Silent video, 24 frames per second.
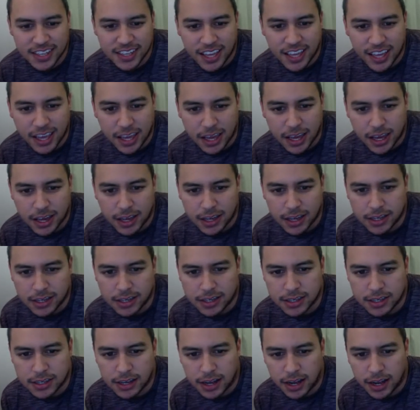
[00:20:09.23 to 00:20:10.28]

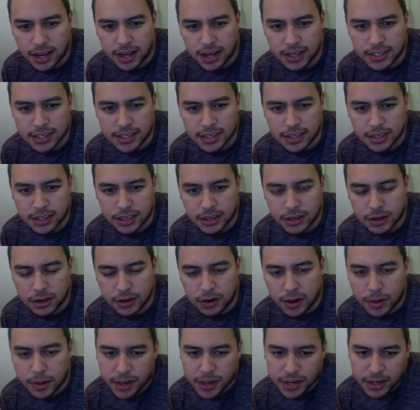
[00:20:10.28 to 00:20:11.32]
And, you know,
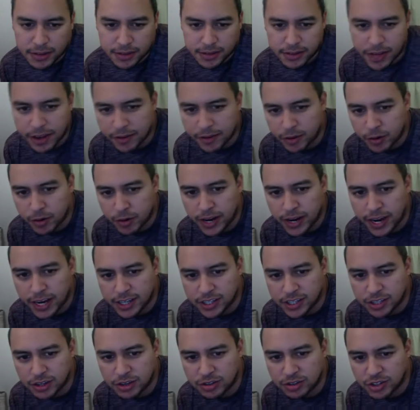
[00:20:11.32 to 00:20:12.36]
I mean, everyone has
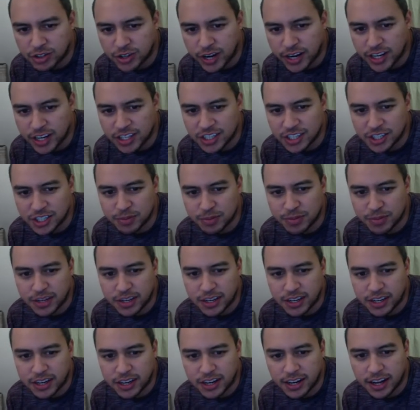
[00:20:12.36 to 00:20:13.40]
their own strategies,
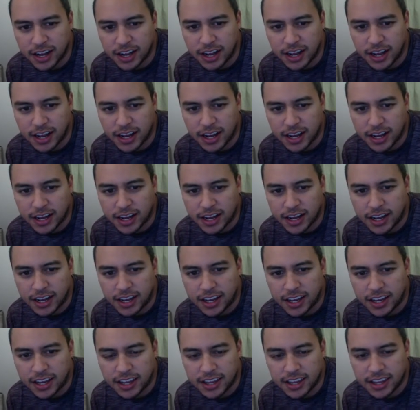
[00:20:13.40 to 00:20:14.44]
but
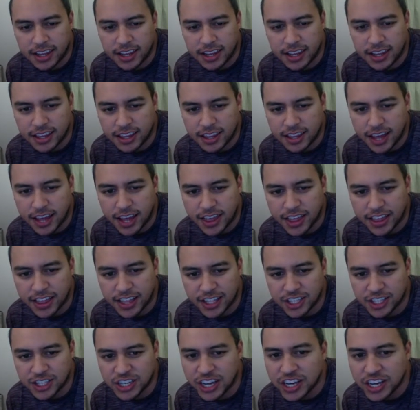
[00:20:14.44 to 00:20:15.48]
I think
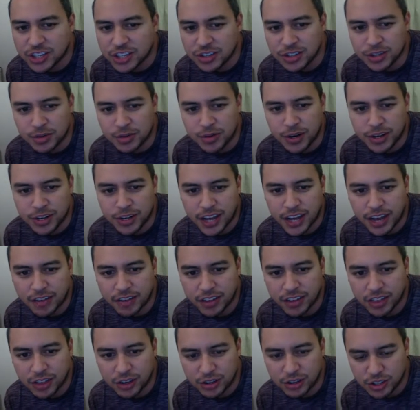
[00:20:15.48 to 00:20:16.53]
that's a dangerous one,
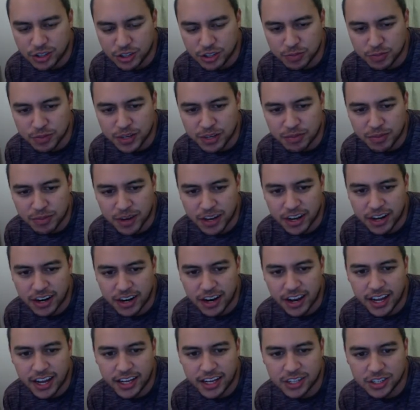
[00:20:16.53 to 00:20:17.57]
having those two big men
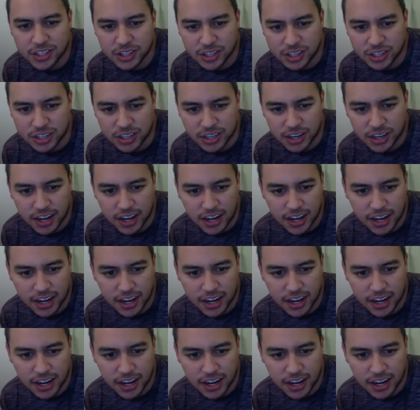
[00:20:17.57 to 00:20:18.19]
as your